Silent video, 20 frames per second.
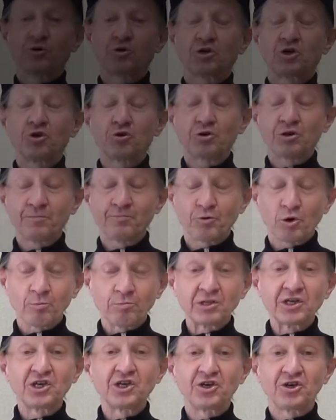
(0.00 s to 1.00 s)
You can
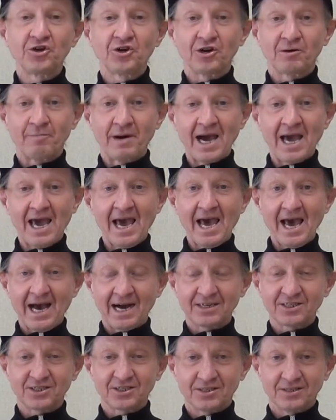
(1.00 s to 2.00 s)
probably hear my
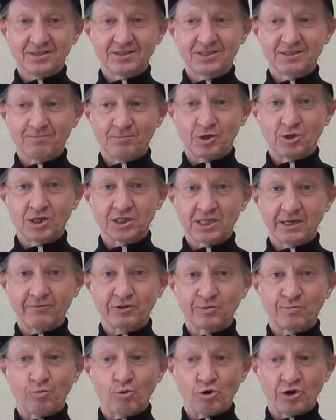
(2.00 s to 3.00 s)
accent because I
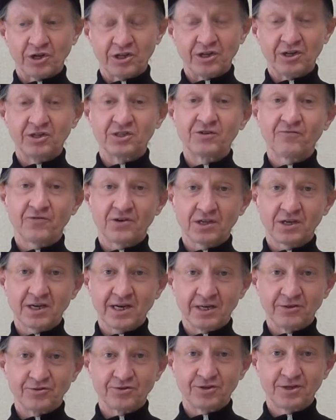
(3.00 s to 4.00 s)
was born in a different
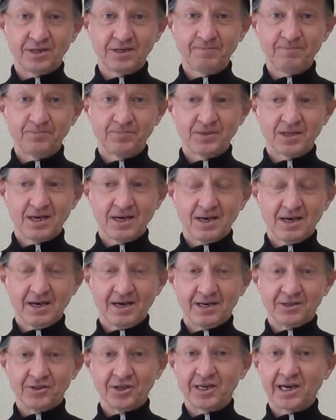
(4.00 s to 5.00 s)
country,
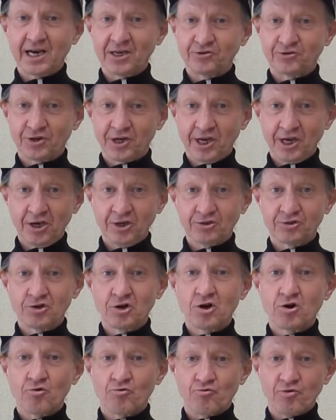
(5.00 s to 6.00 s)
and the country is
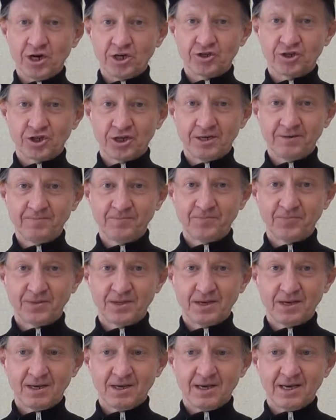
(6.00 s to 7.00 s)
Russia,
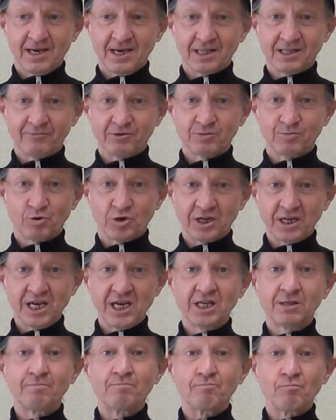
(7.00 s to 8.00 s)
and I was born
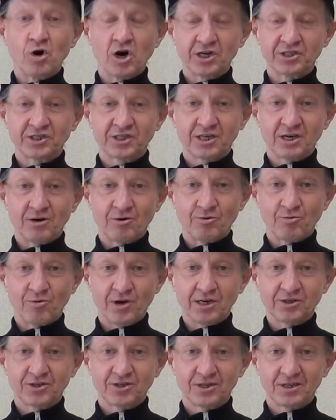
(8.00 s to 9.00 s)
in Moscow,
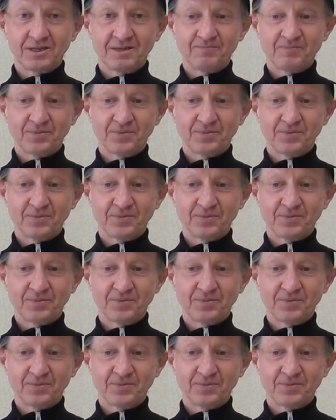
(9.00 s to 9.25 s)
Russia.